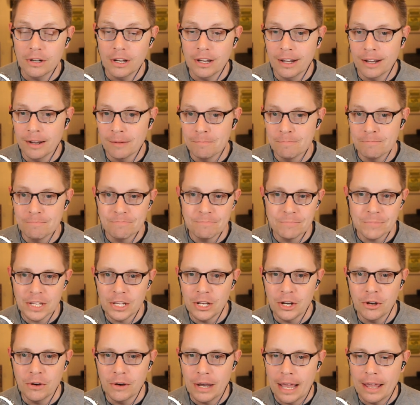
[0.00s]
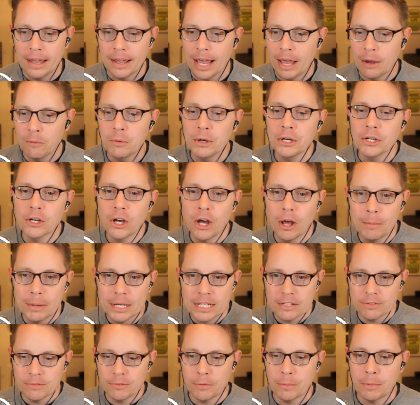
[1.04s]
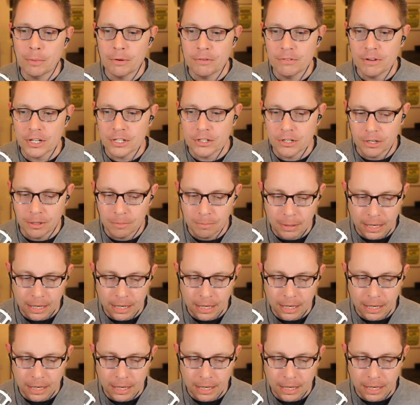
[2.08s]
I wouldn't call myself a professional,